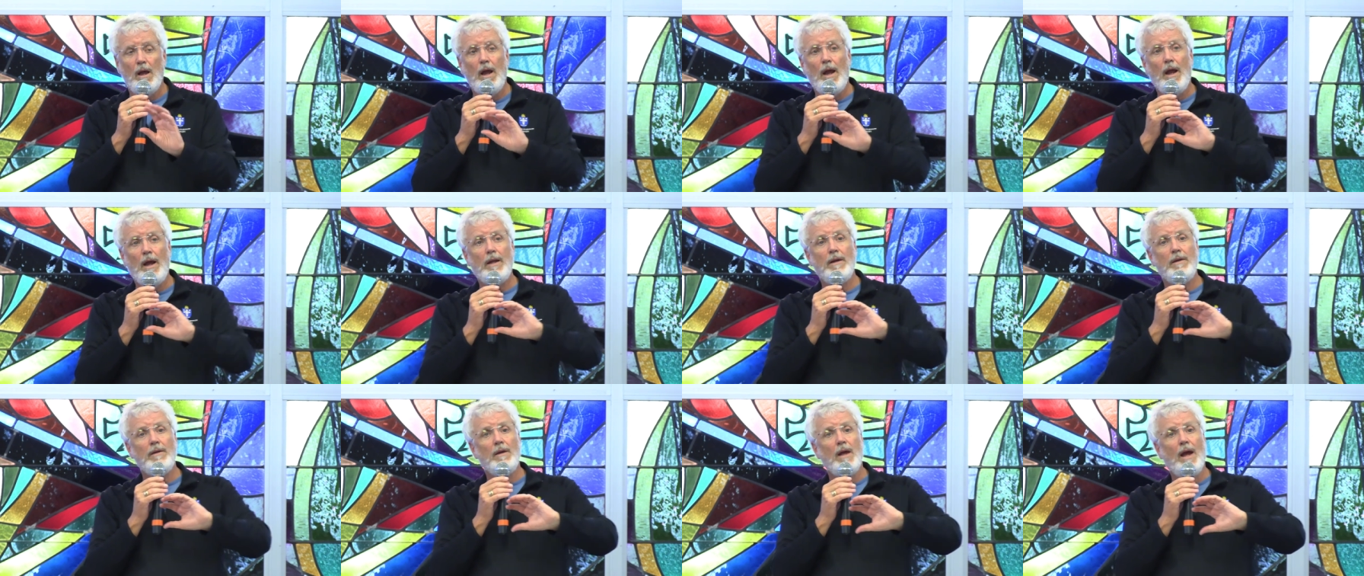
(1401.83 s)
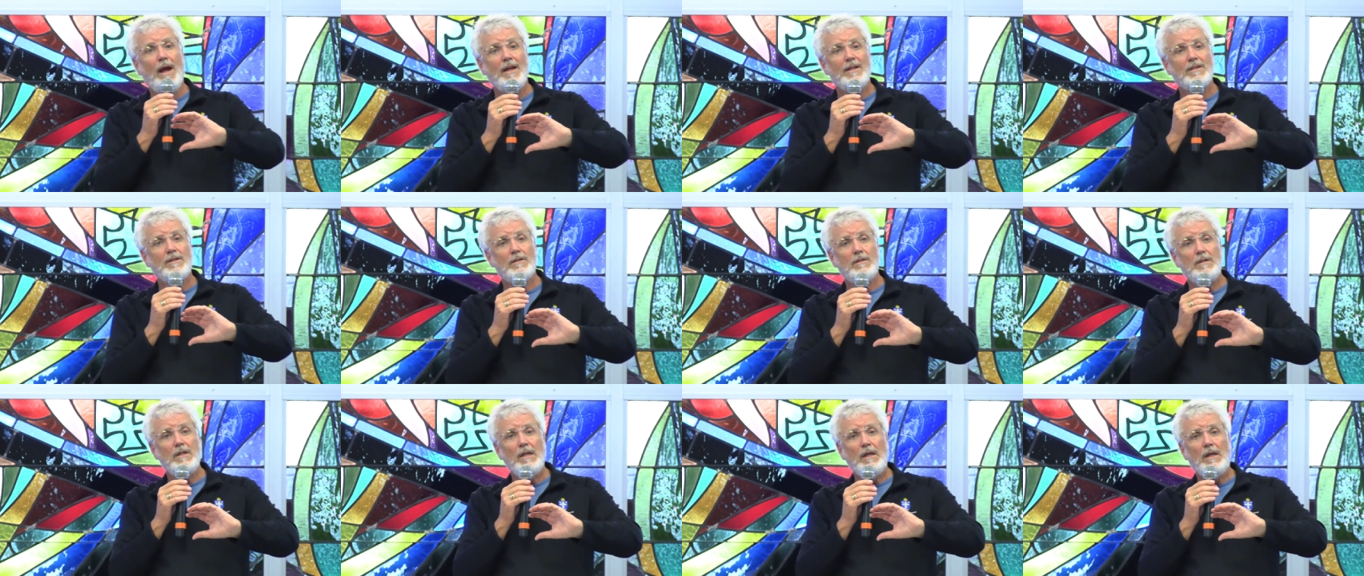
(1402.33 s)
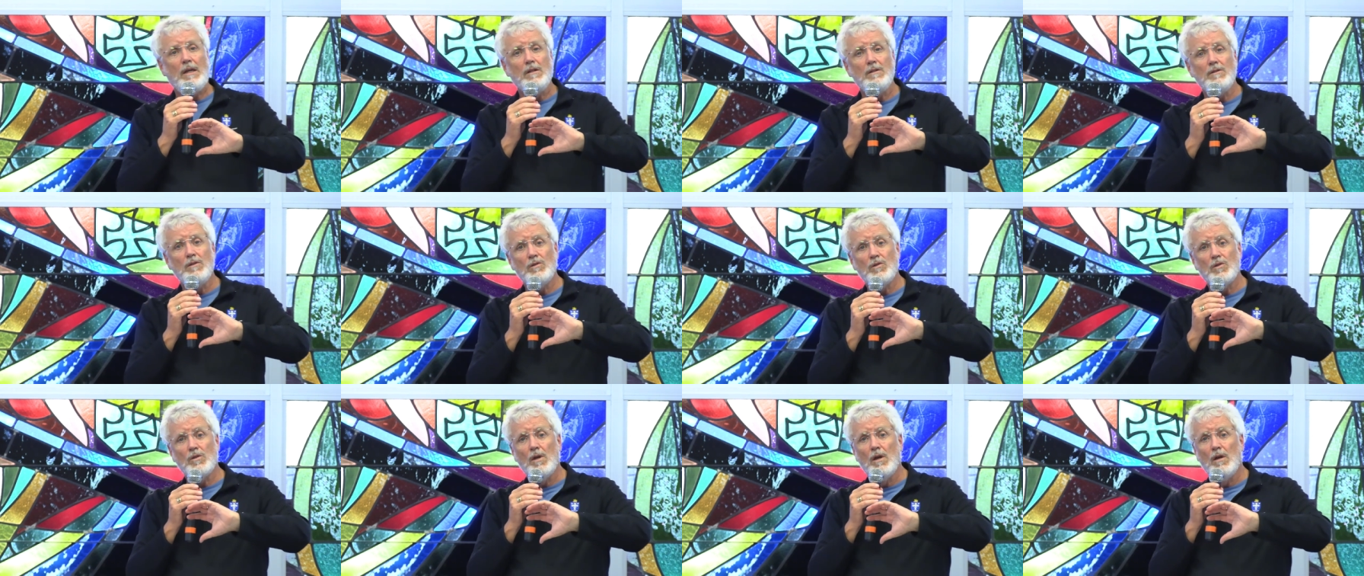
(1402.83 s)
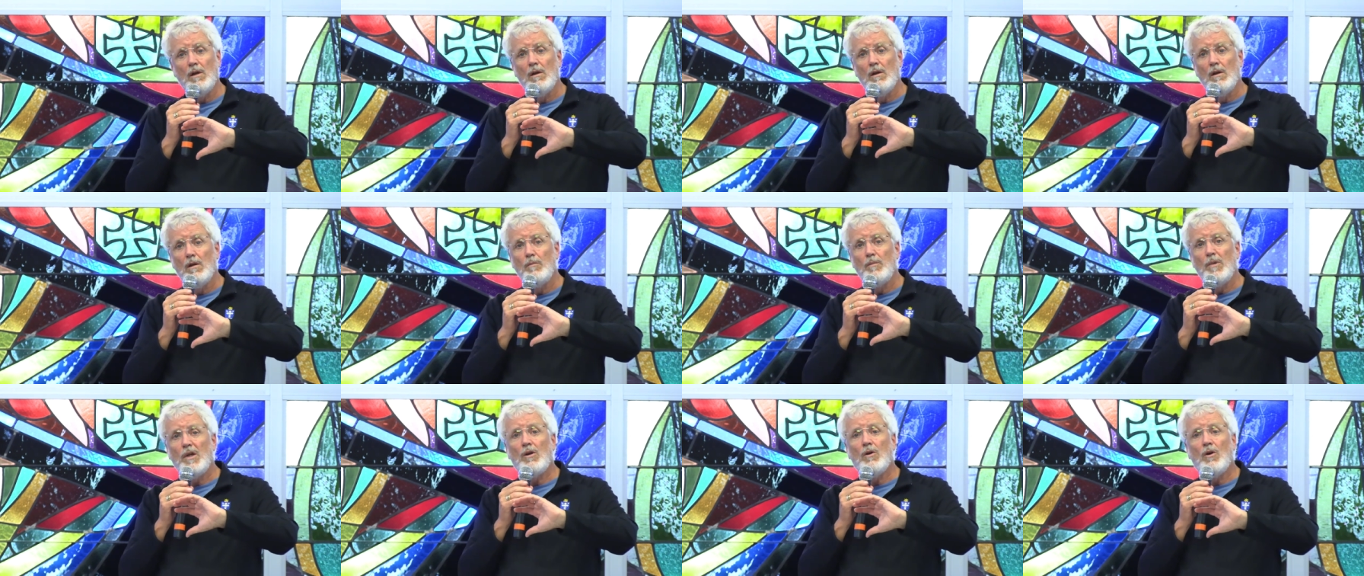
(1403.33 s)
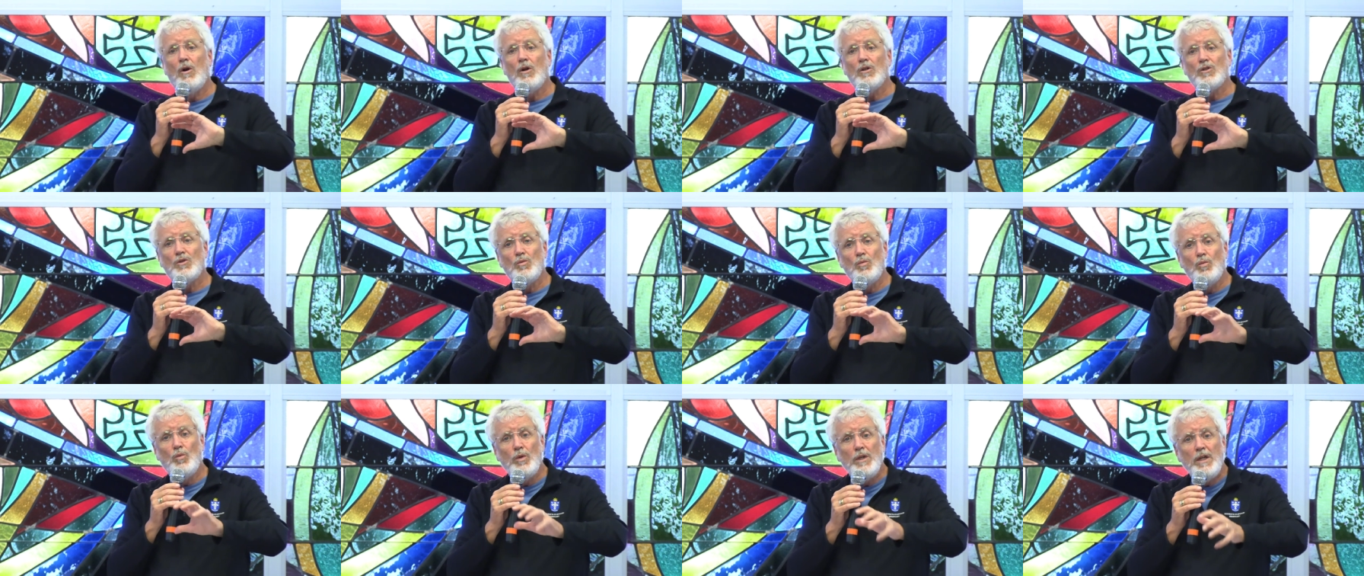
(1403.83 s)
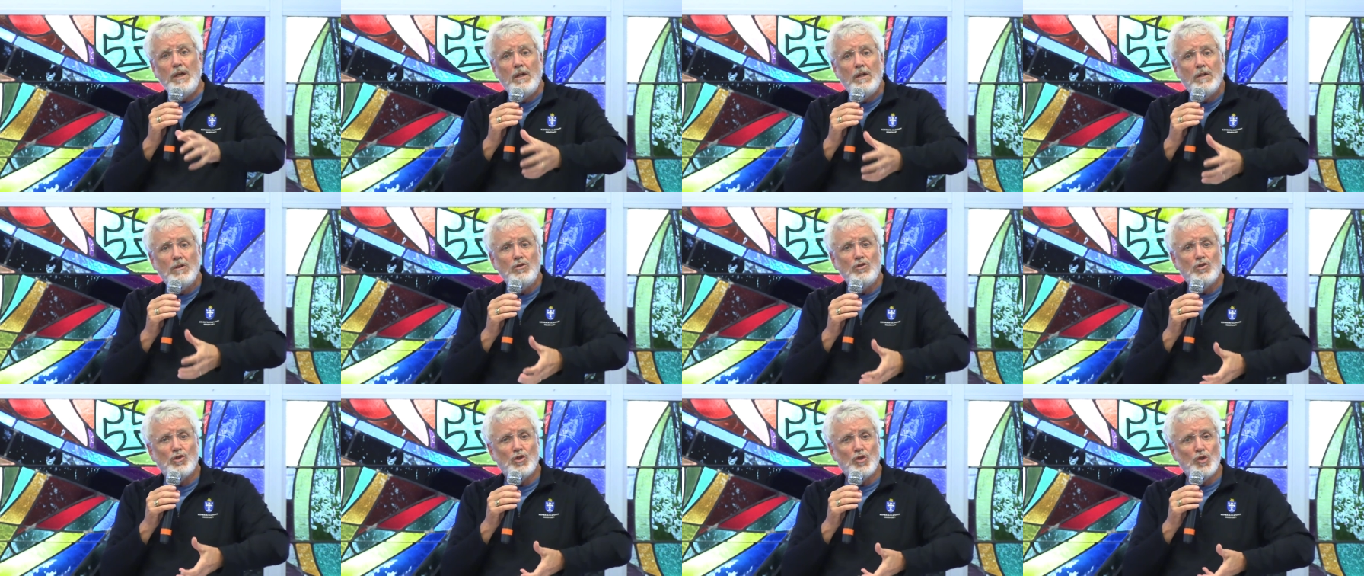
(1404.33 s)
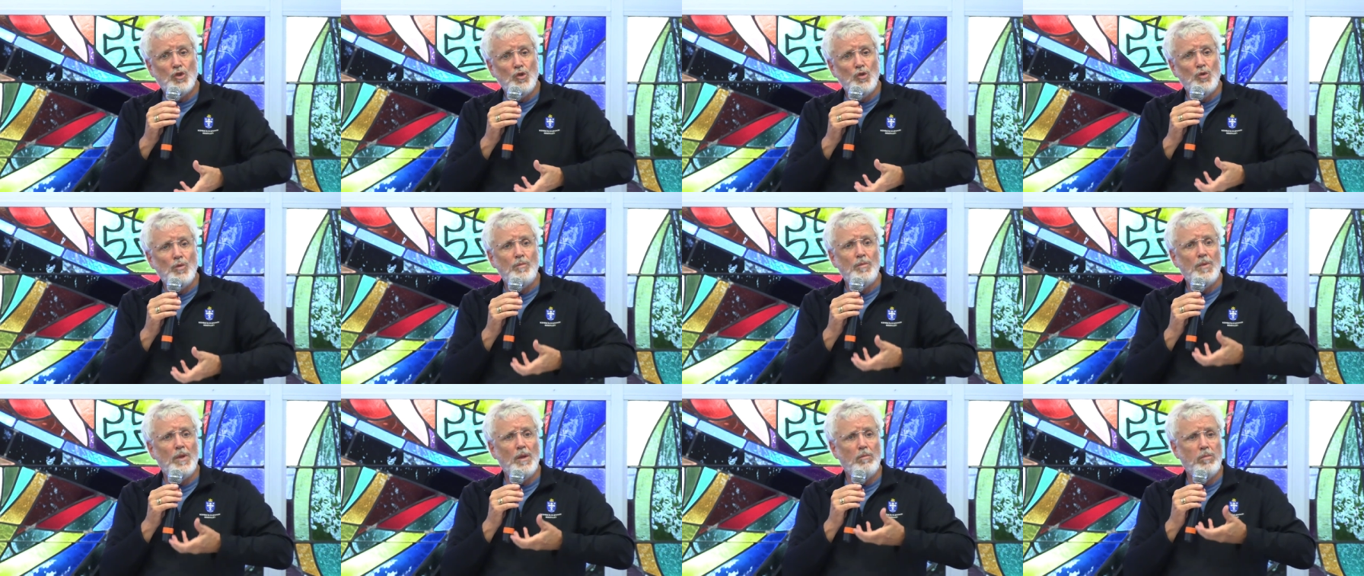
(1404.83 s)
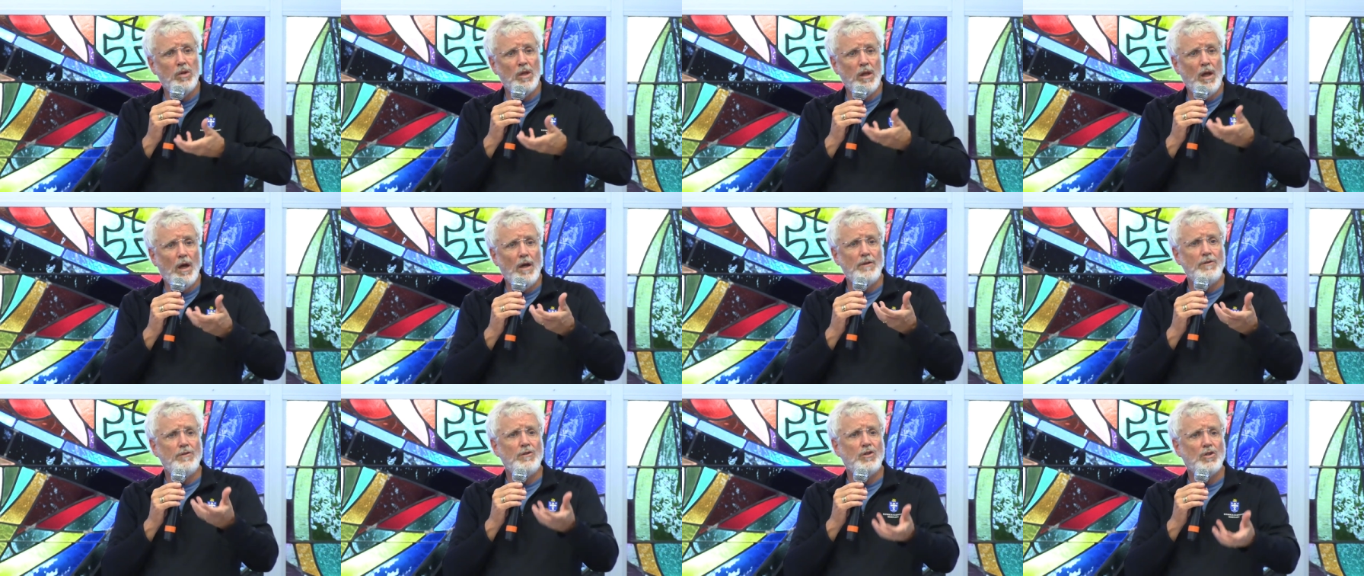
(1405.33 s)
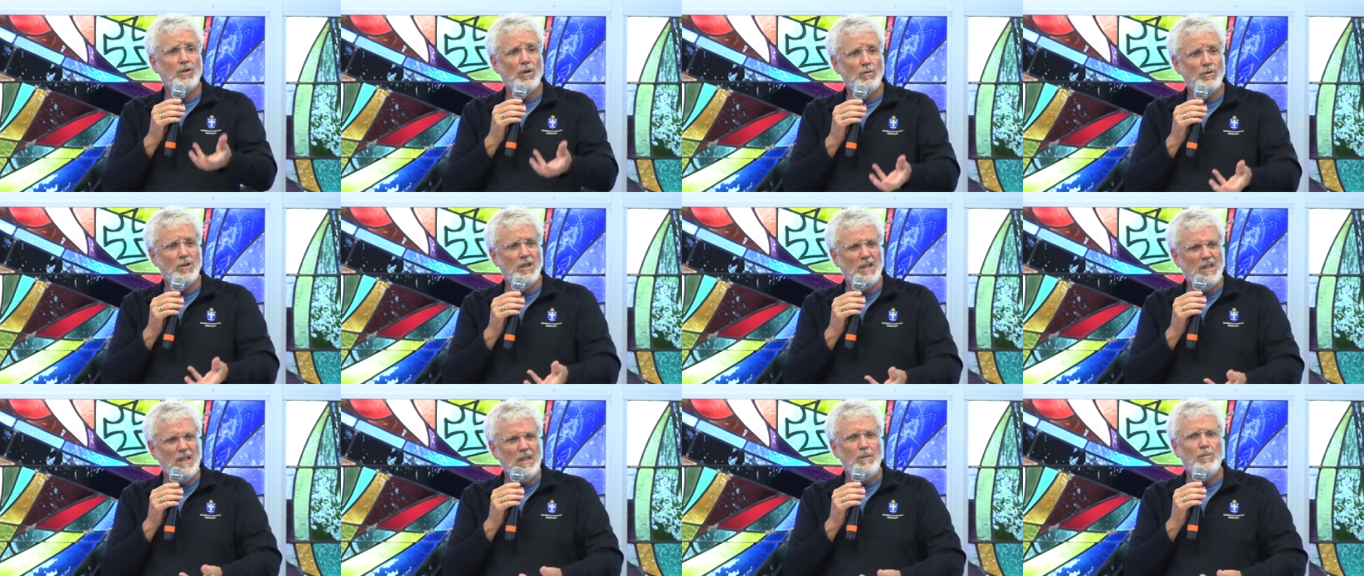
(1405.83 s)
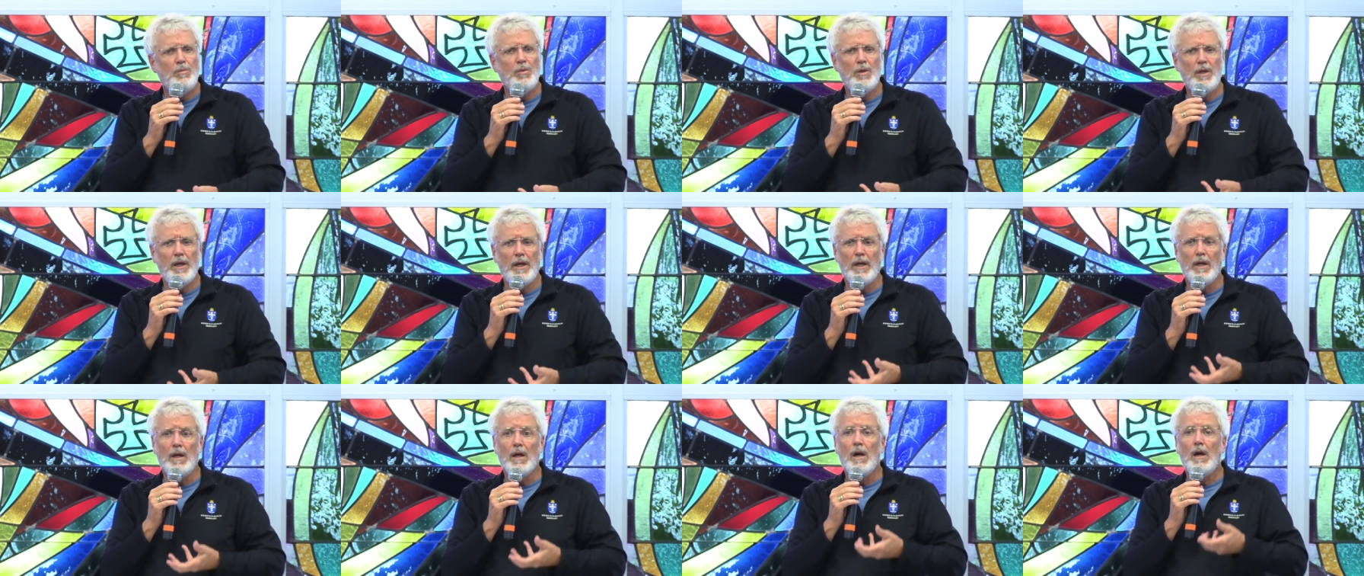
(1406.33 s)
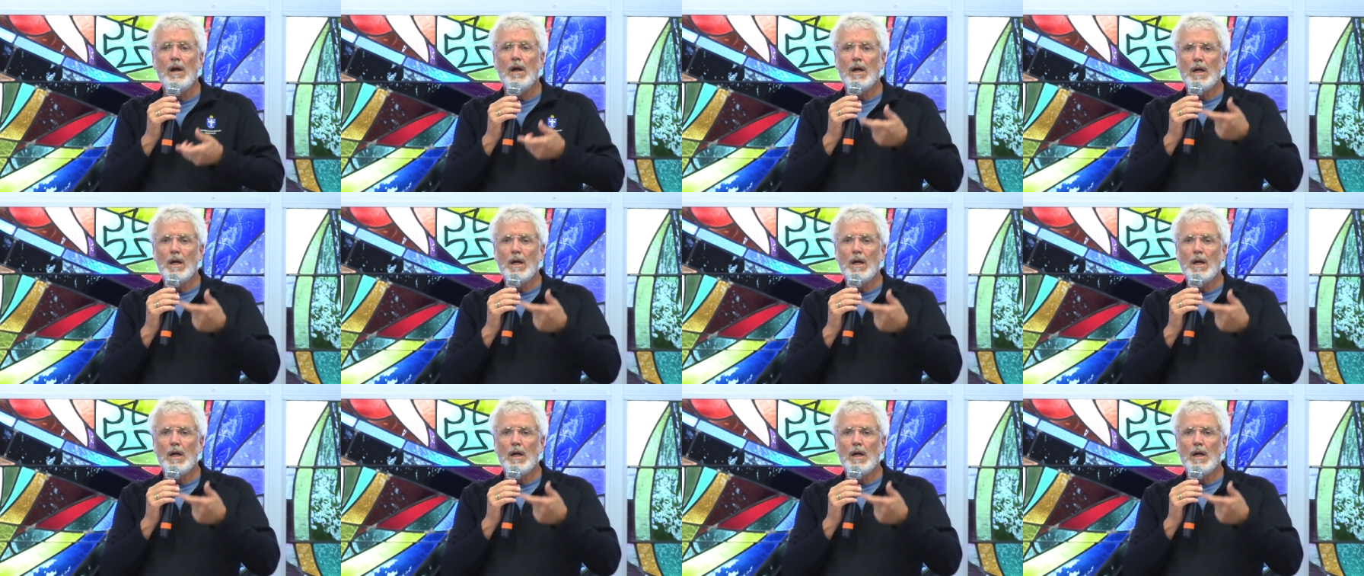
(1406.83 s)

And as deacons, because we consume the blood so deeply,